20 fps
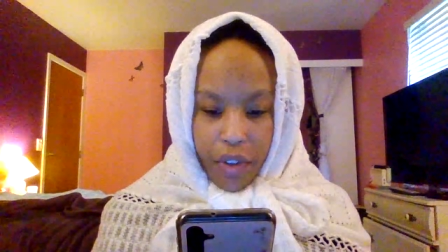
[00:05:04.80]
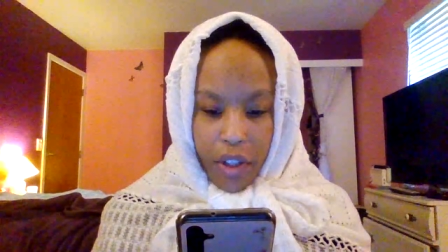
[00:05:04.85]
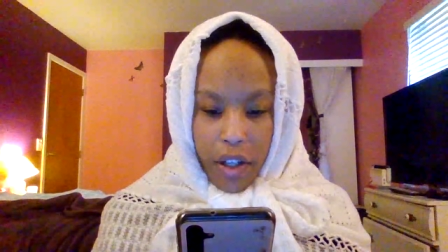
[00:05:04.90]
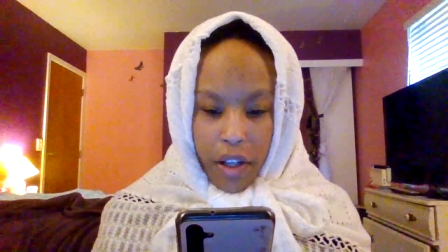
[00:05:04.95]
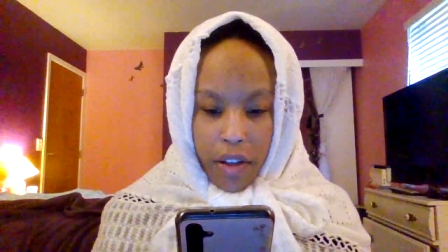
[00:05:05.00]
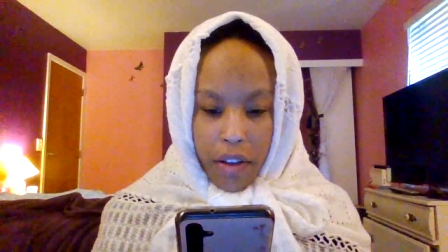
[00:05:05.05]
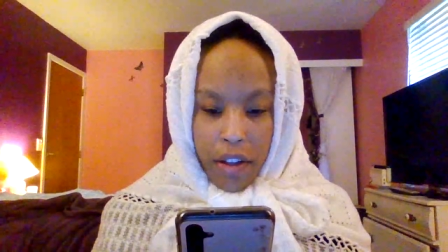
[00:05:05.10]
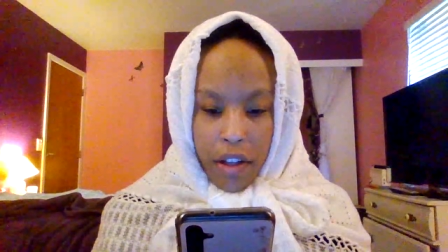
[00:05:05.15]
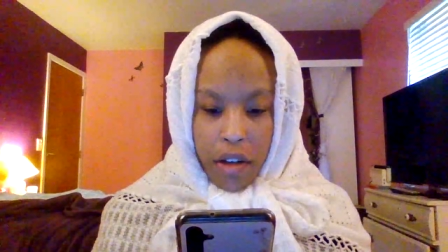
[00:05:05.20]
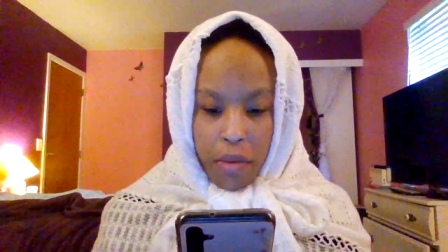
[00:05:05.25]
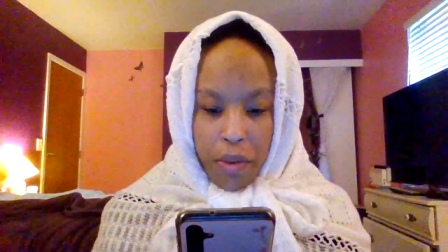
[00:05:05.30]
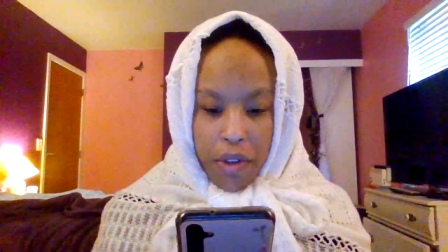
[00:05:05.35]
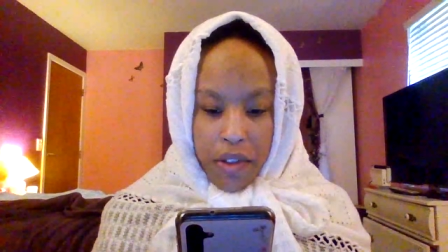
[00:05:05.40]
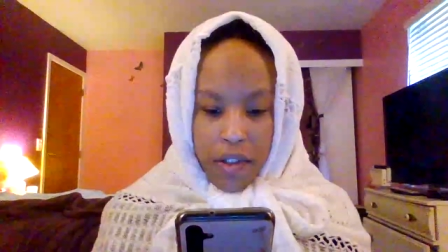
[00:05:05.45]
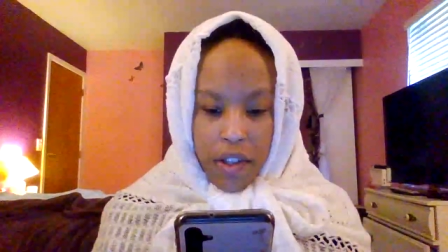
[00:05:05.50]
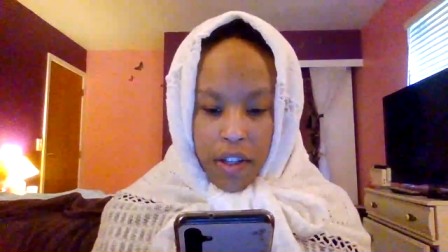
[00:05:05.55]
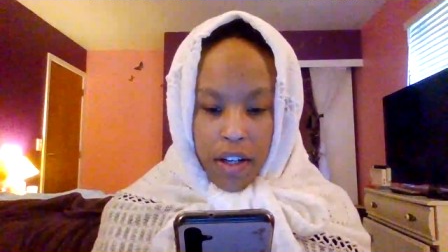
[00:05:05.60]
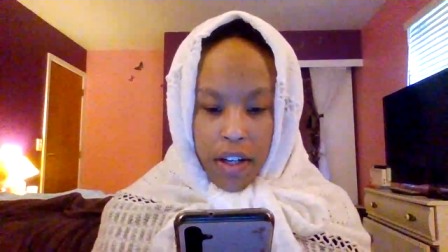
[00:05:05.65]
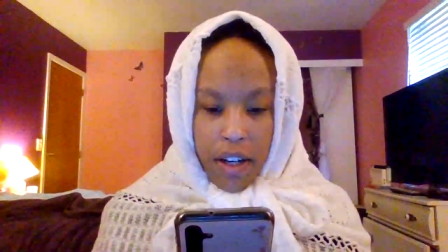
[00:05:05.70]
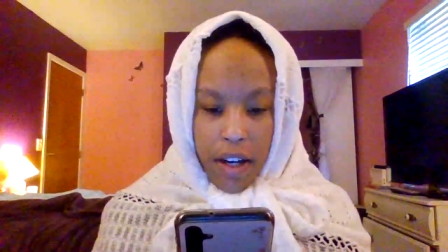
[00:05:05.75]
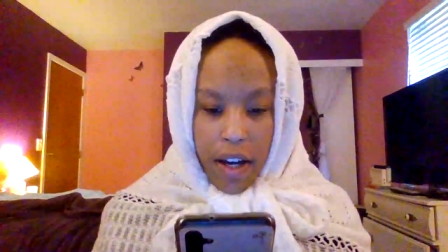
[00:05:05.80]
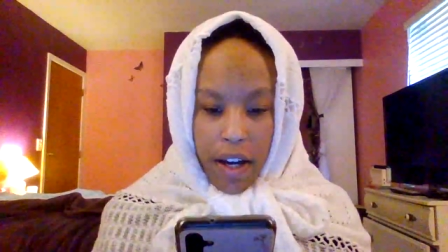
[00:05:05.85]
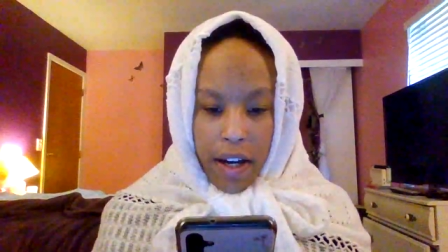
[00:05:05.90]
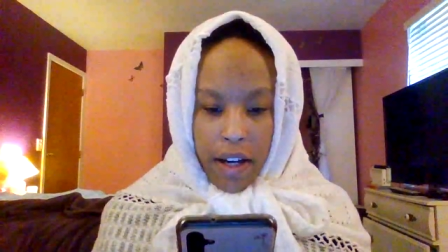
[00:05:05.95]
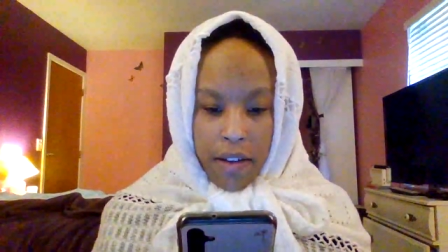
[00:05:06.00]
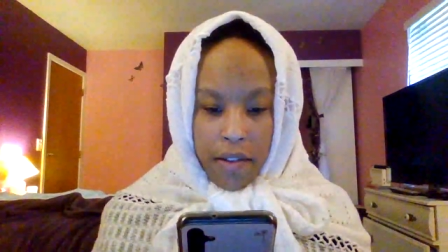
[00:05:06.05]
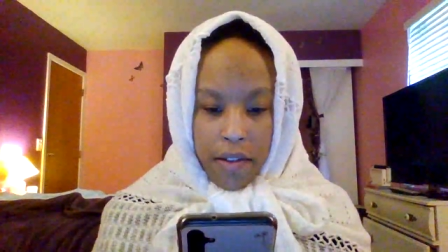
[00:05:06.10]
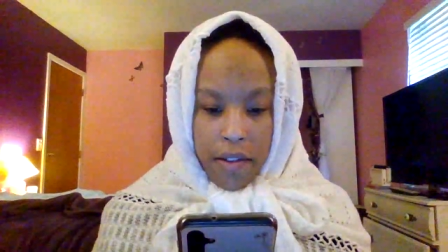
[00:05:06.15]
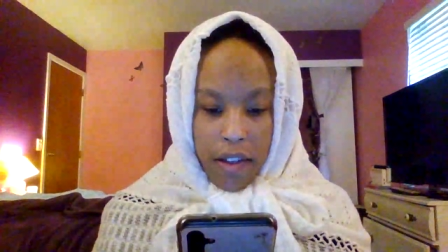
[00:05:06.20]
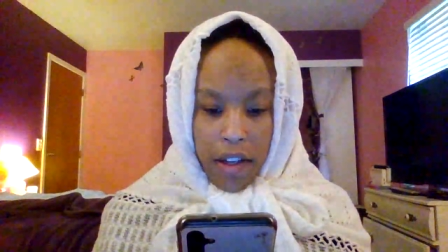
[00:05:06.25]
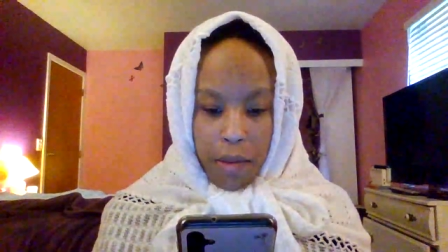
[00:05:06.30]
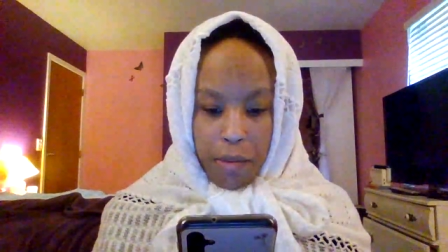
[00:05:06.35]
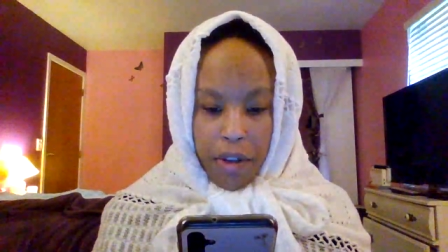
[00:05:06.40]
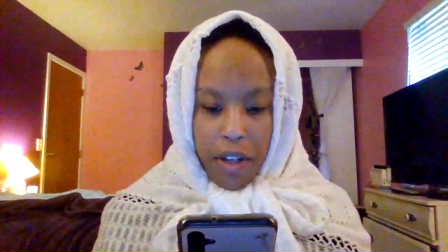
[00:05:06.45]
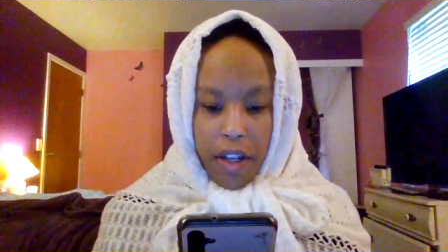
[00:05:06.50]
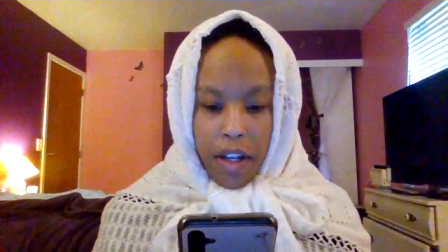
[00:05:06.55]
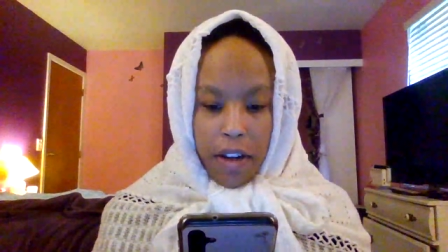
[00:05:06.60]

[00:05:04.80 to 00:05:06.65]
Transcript: And then we see a guy summon